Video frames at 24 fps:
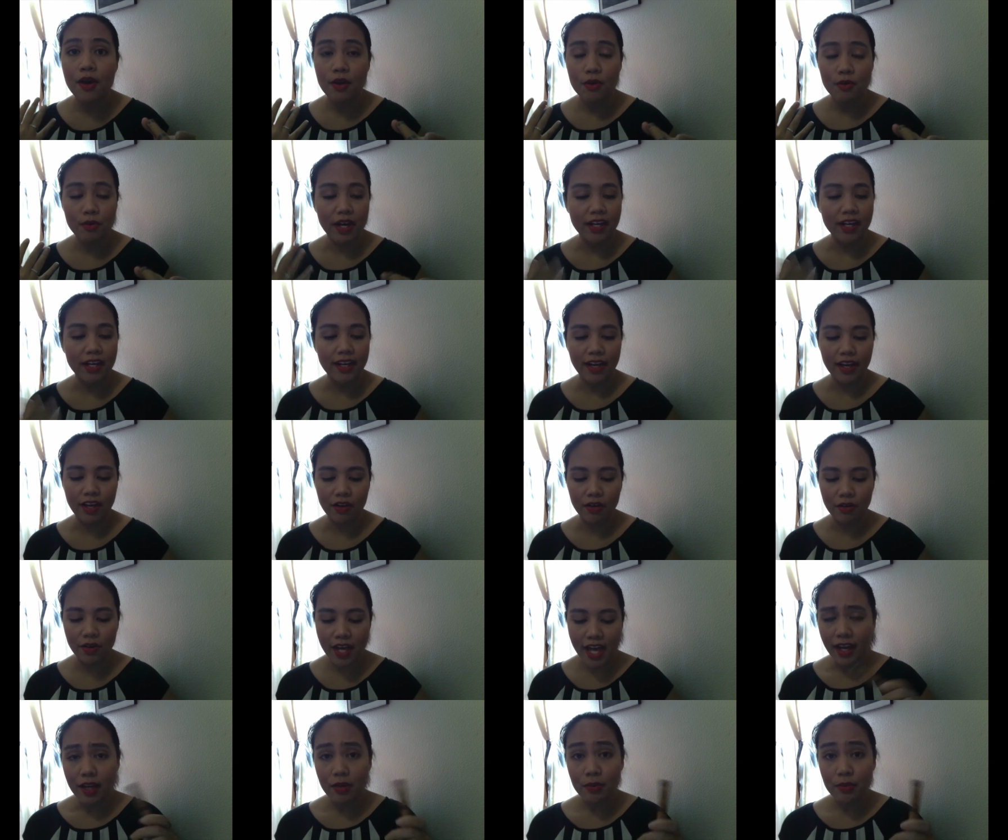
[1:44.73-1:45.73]
right now.
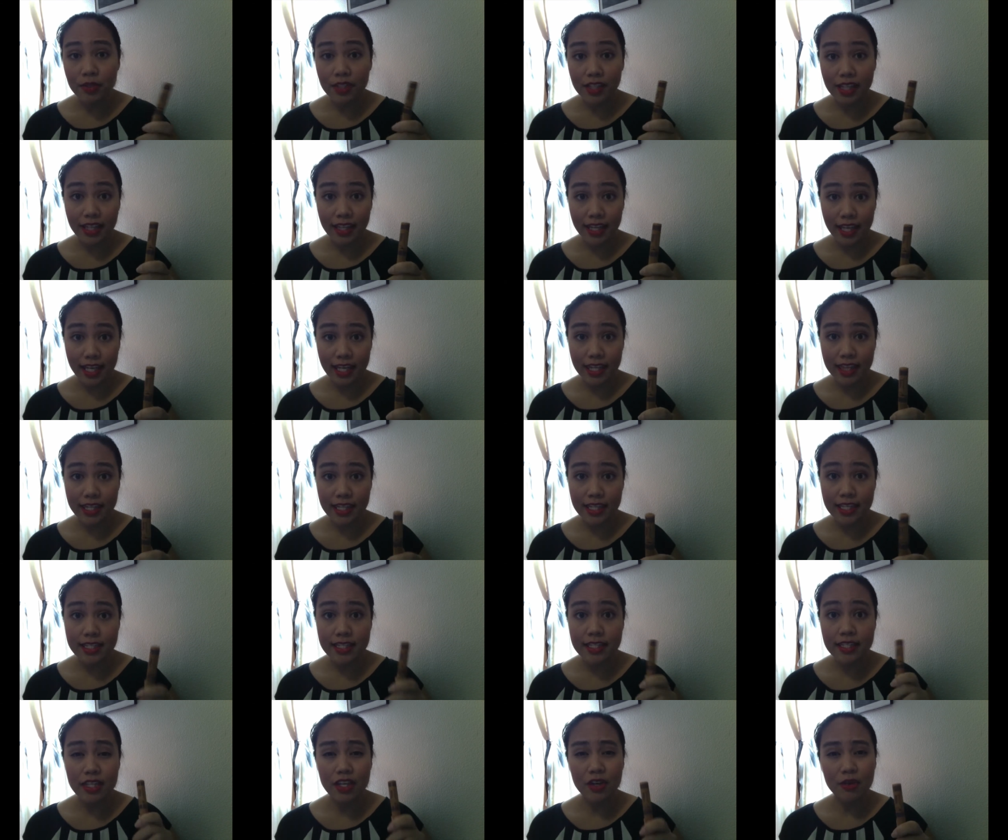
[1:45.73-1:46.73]
I really like
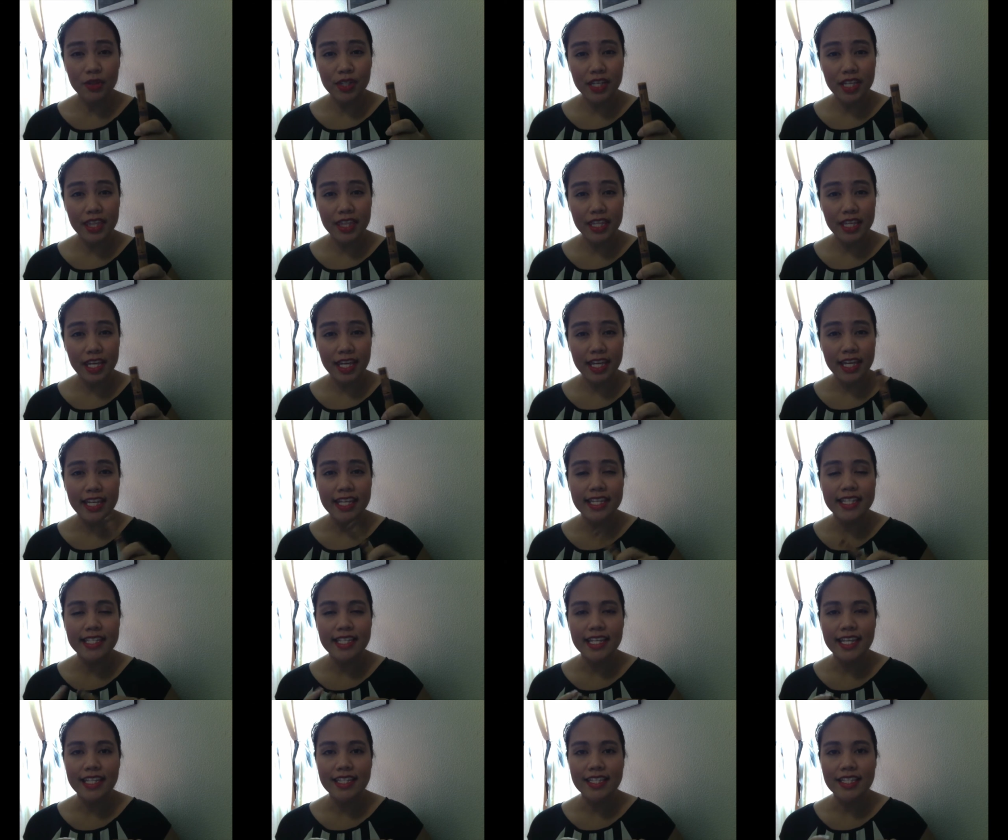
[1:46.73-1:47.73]
this. The only thing is
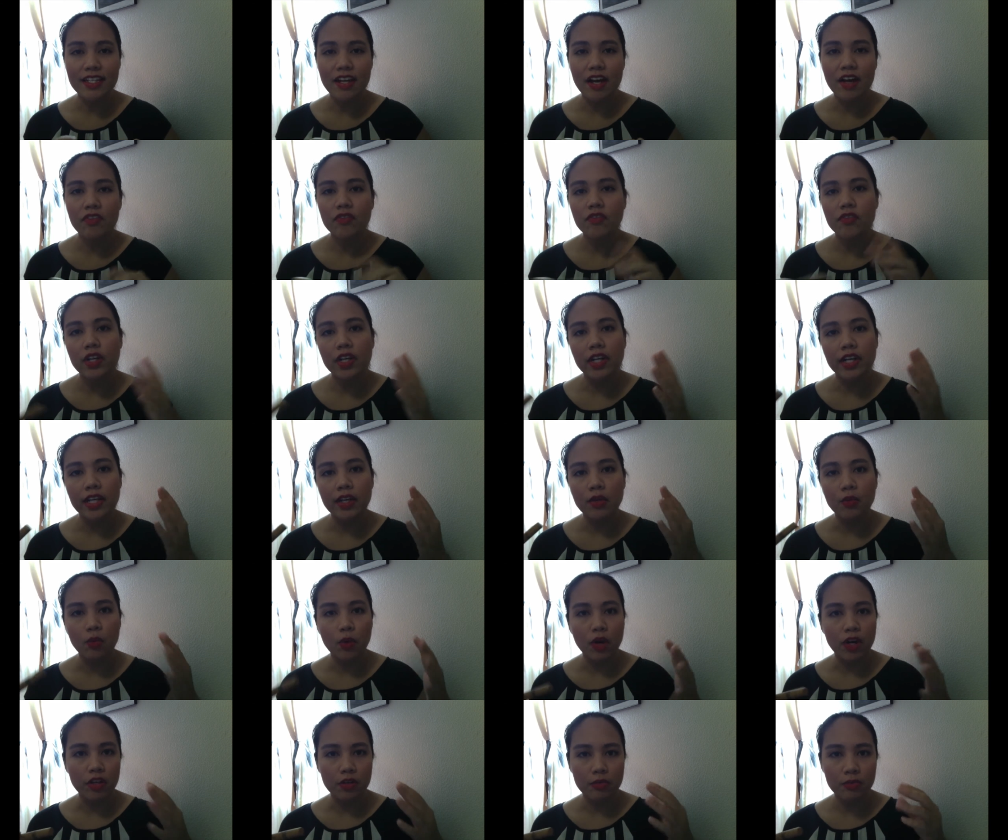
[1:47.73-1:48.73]
it's not very
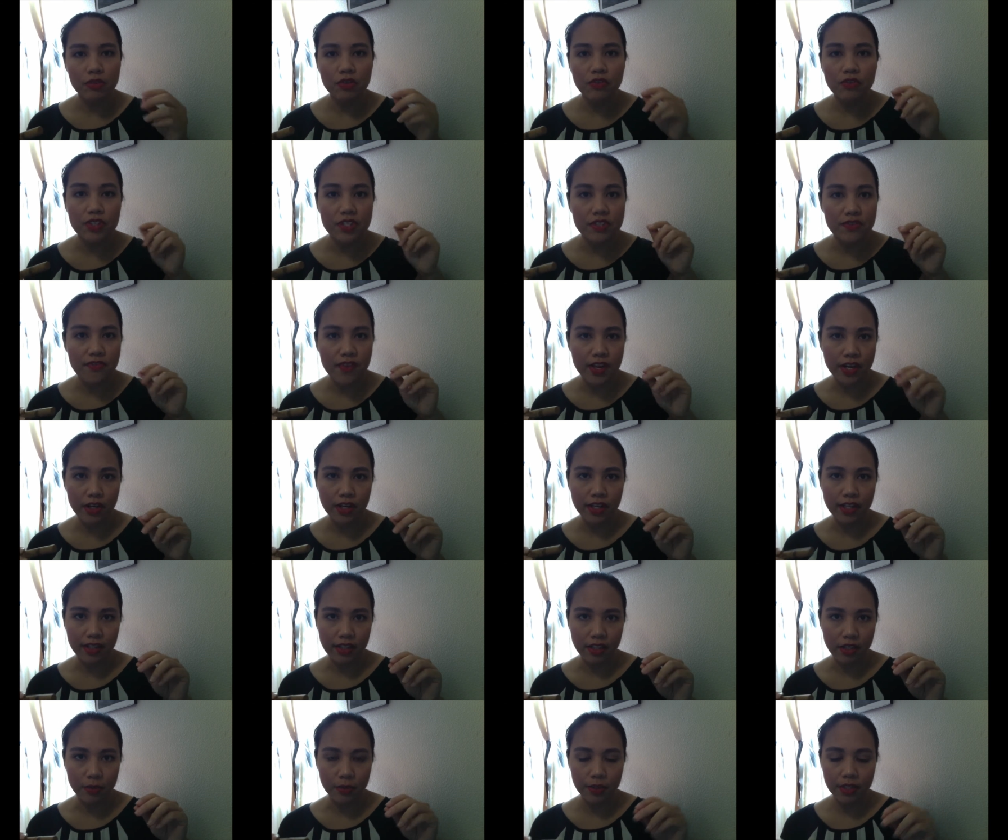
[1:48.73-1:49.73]
waterproof. It's very
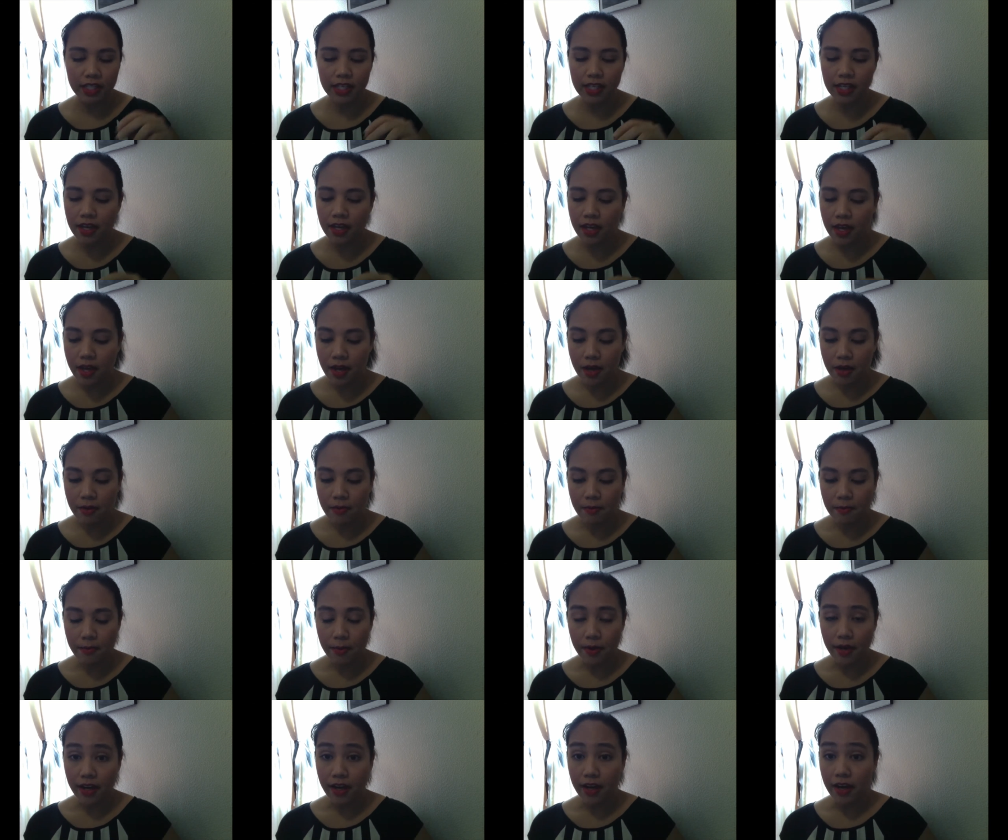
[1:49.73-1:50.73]
liquidy,
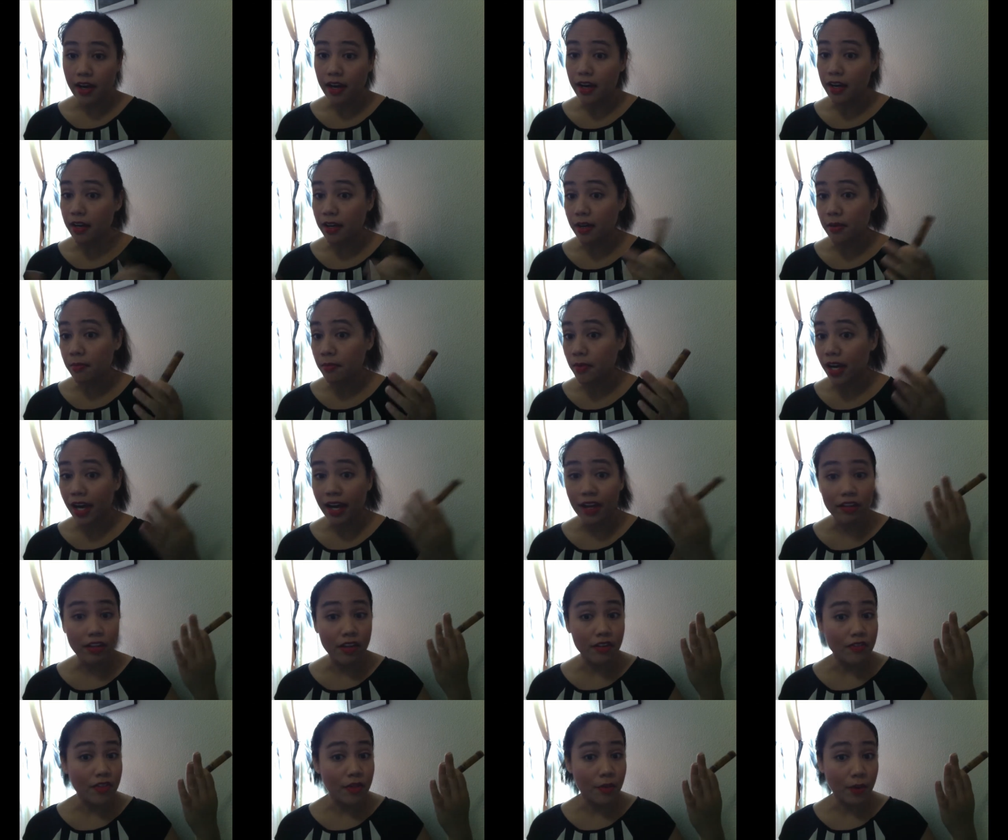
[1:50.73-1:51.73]
but I
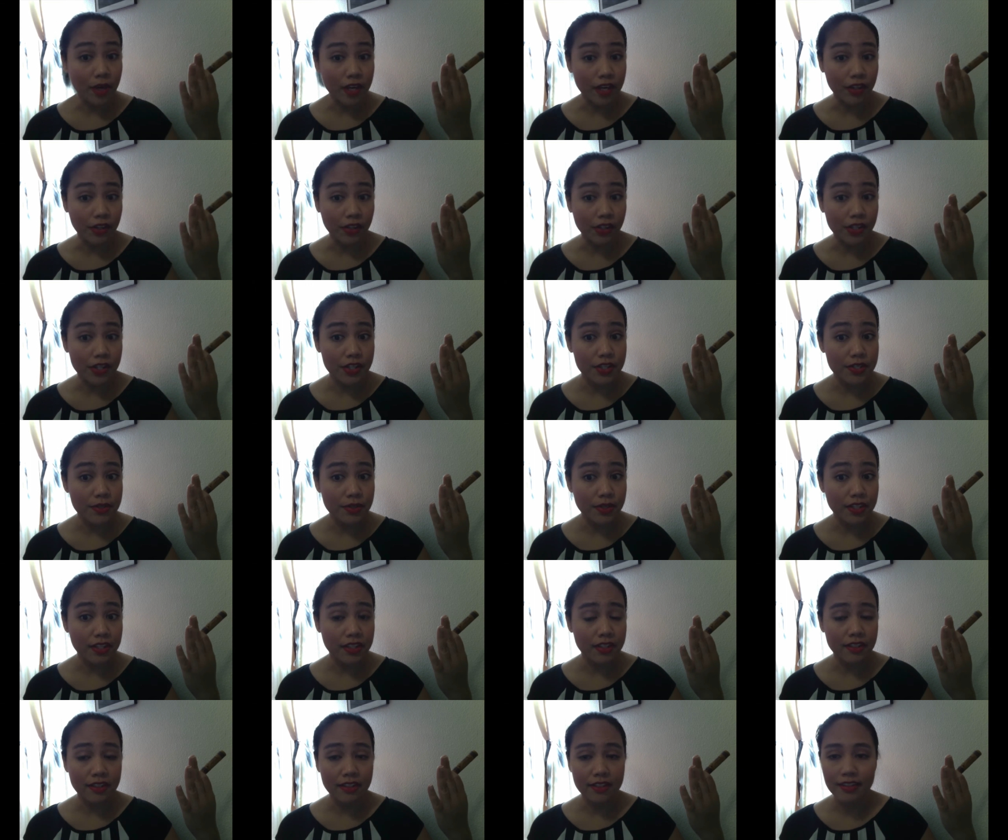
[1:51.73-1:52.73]
love the way it looks.
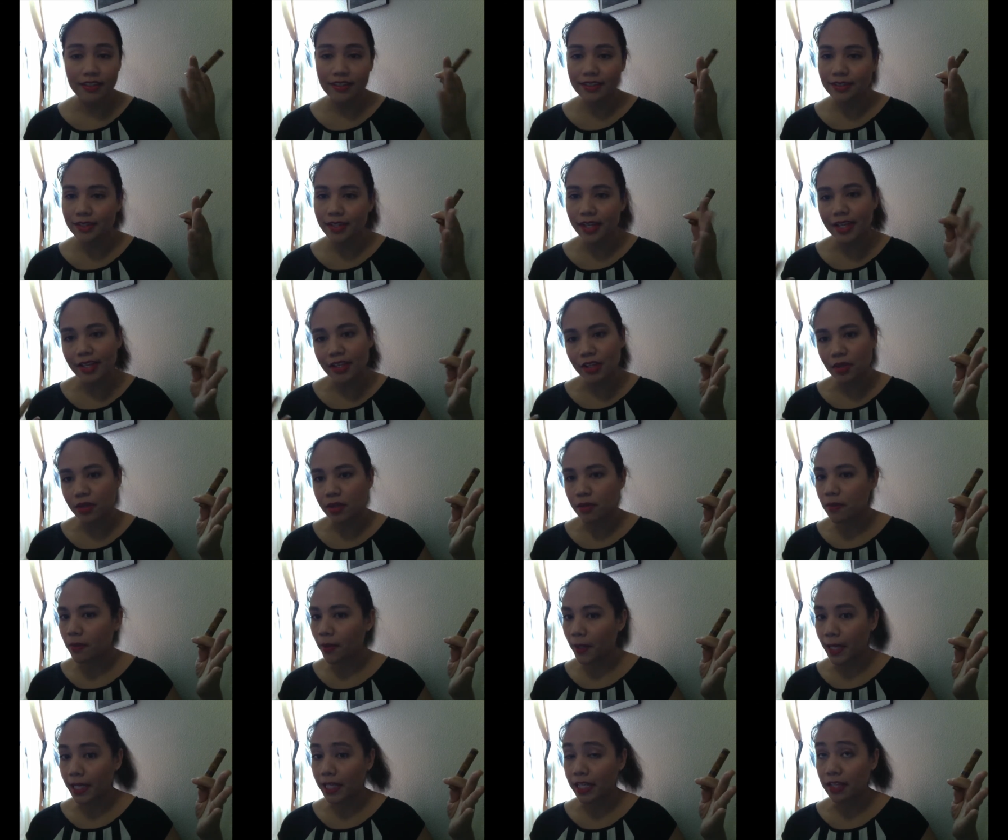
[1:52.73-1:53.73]
I know that the
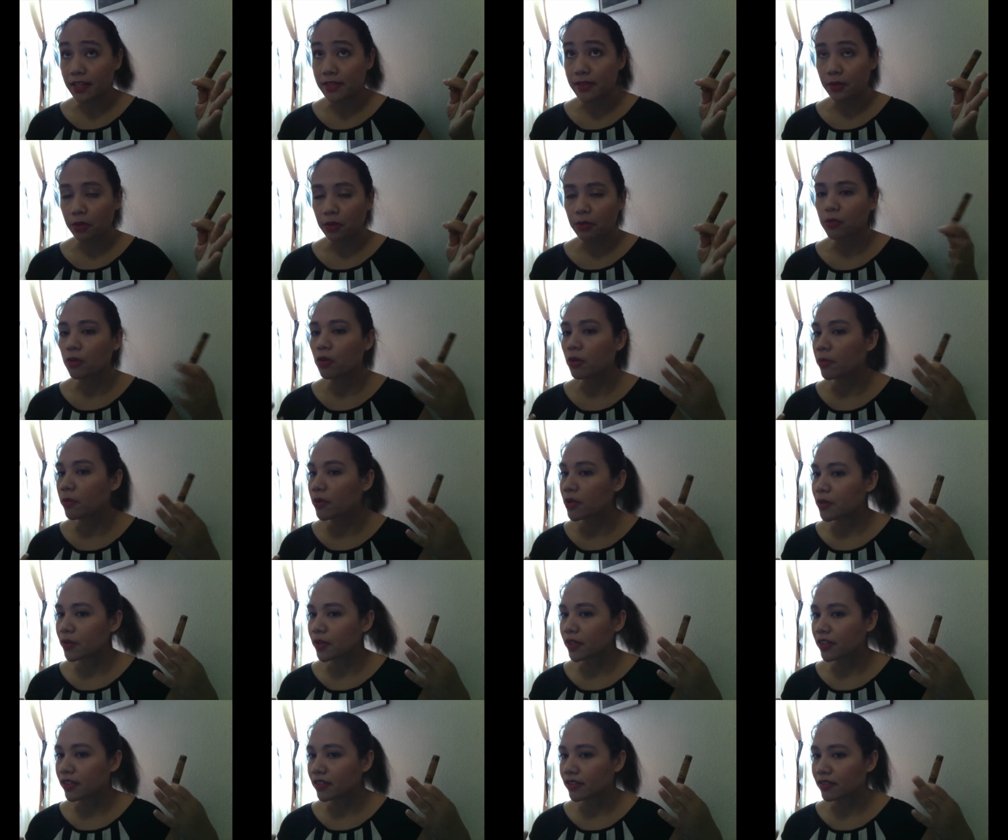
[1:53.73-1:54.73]
lighting is a little poor, but you
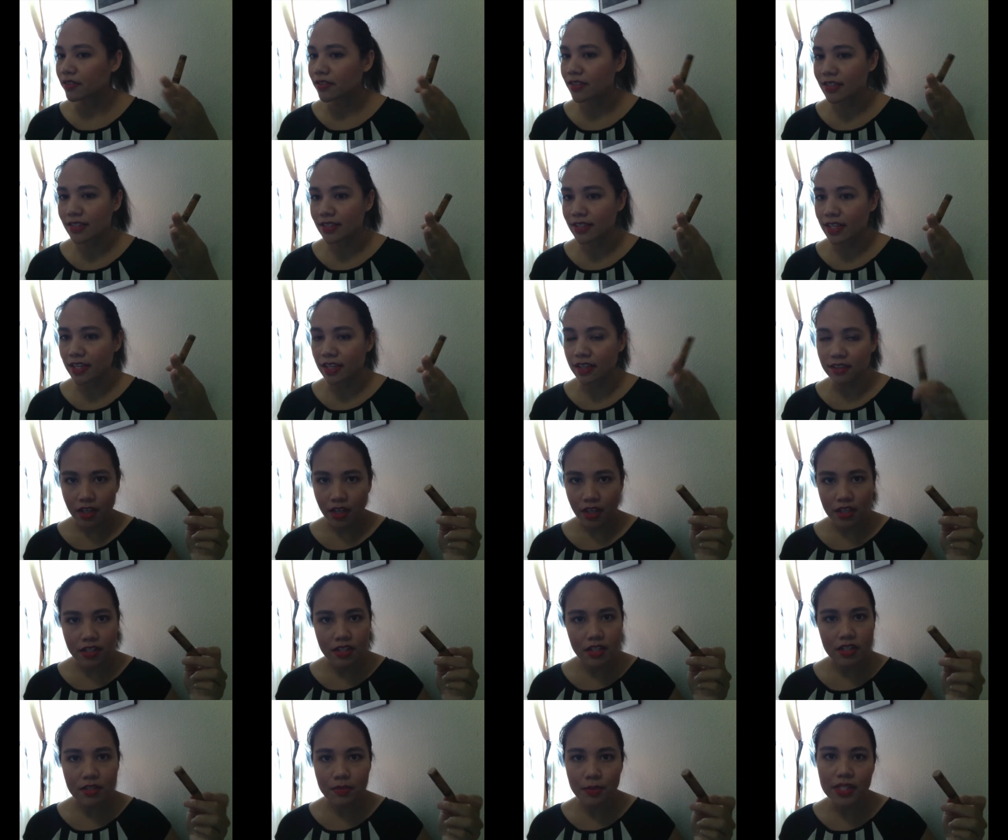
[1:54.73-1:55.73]
can see it
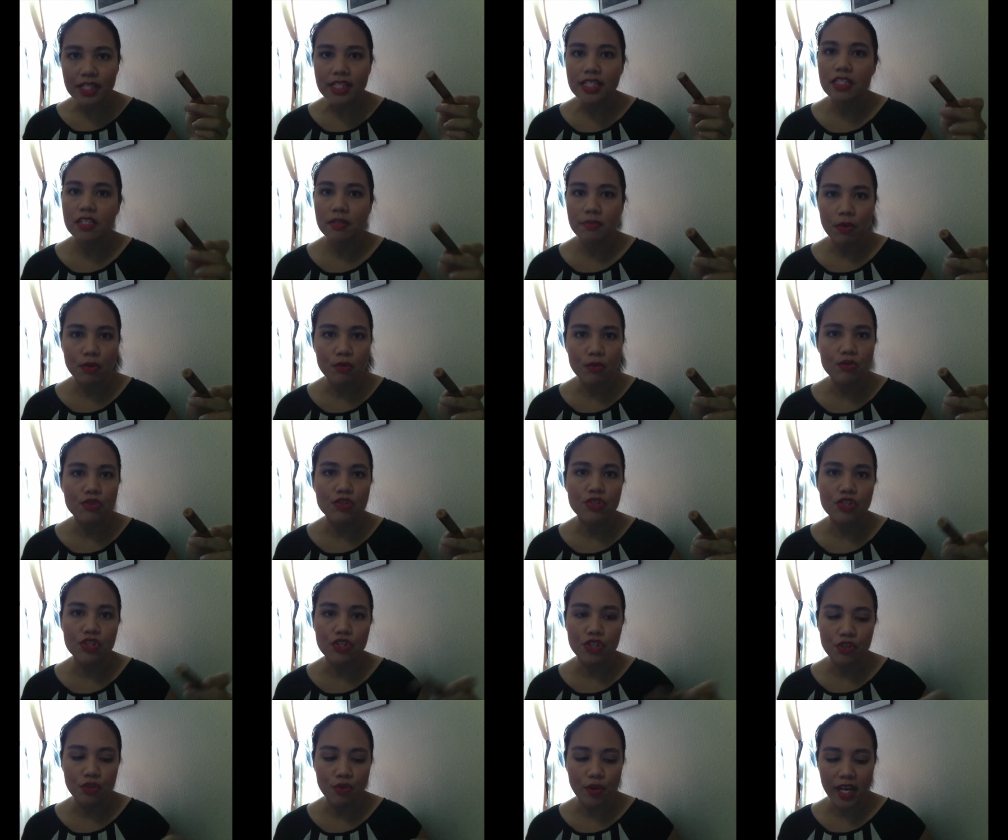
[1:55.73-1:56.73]
does what it's supposed to do,